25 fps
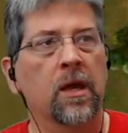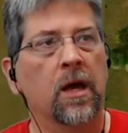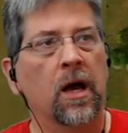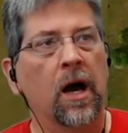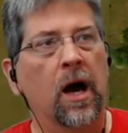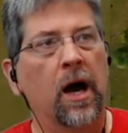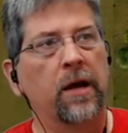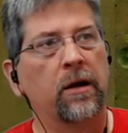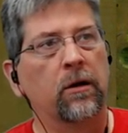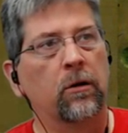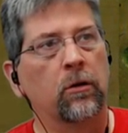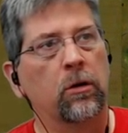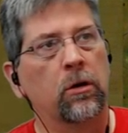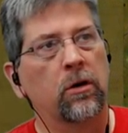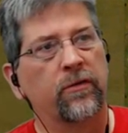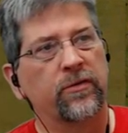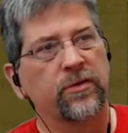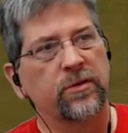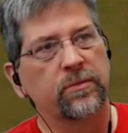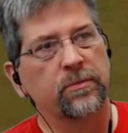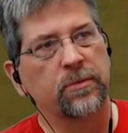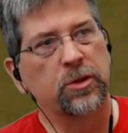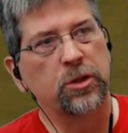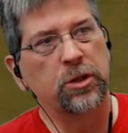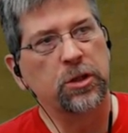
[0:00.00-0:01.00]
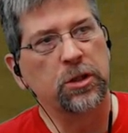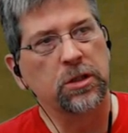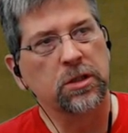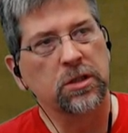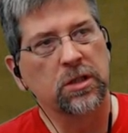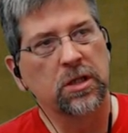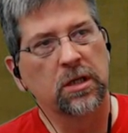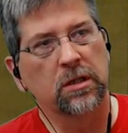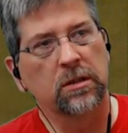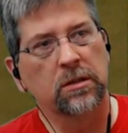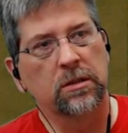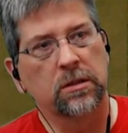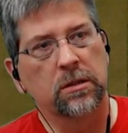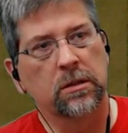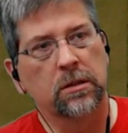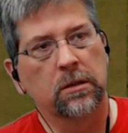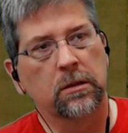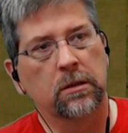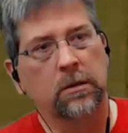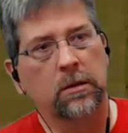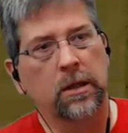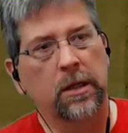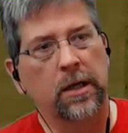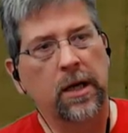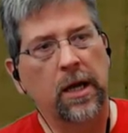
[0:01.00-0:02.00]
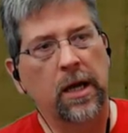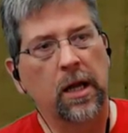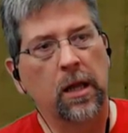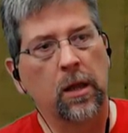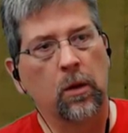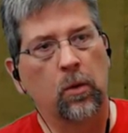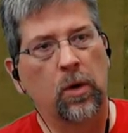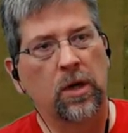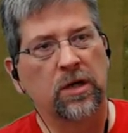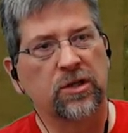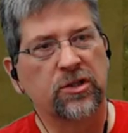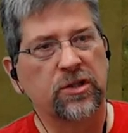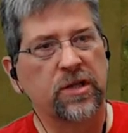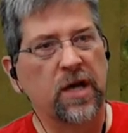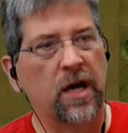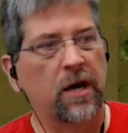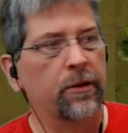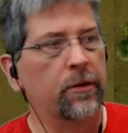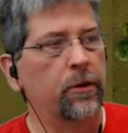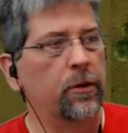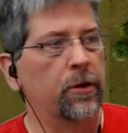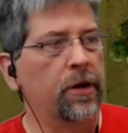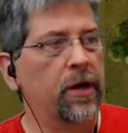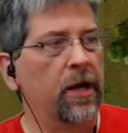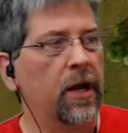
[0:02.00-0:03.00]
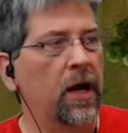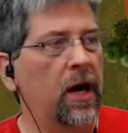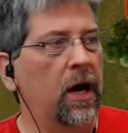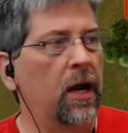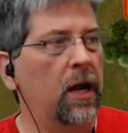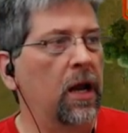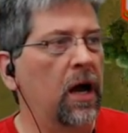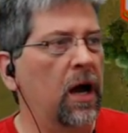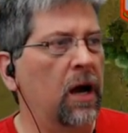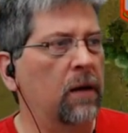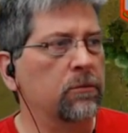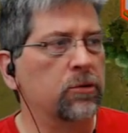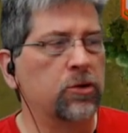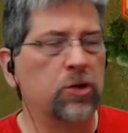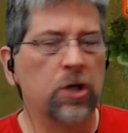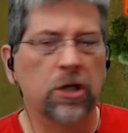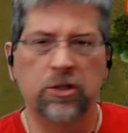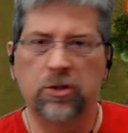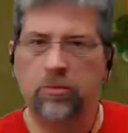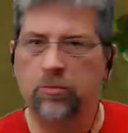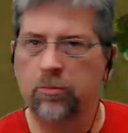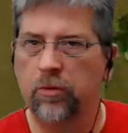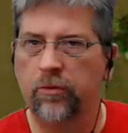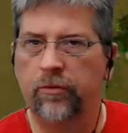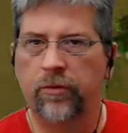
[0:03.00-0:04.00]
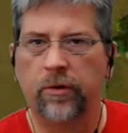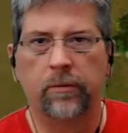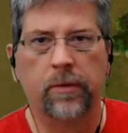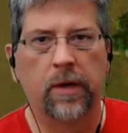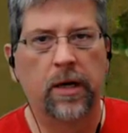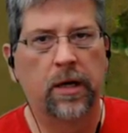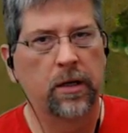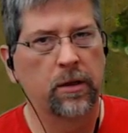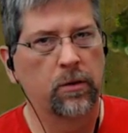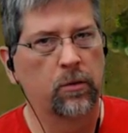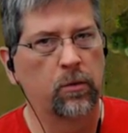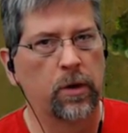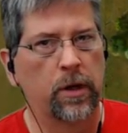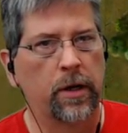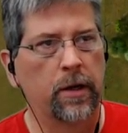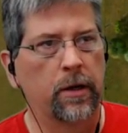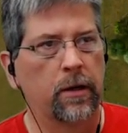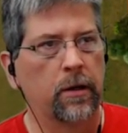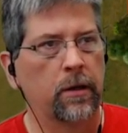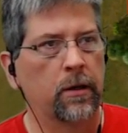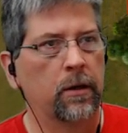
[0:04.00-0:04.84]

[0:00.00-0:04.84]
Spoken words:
I don't know if his machine gun's got an LOS down there or not. I'm just moving him out of the way.